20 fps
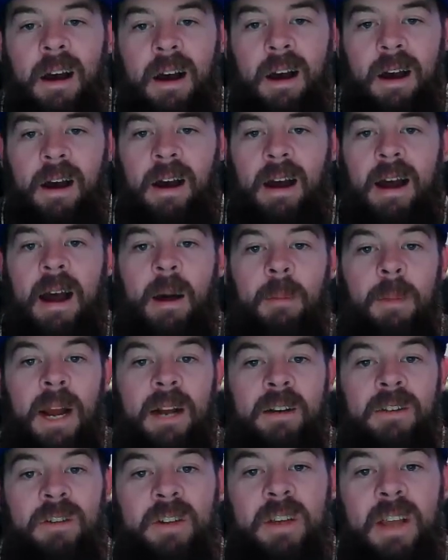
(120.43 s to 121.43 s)
I'm
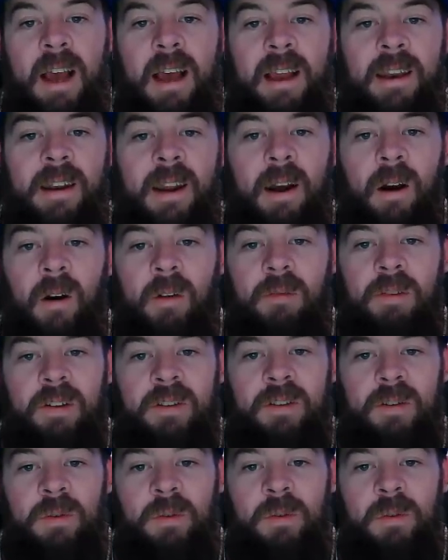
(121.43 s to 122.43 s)
actually heading over
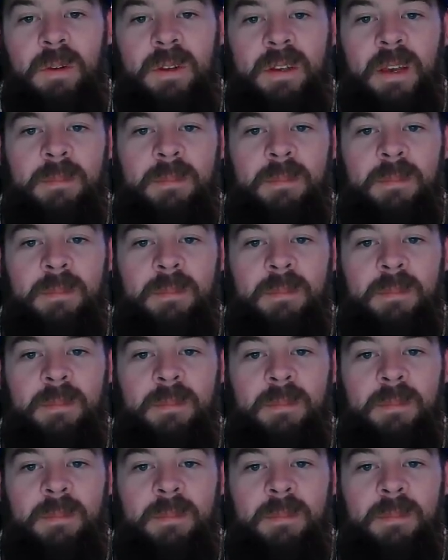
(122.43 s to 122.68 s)
to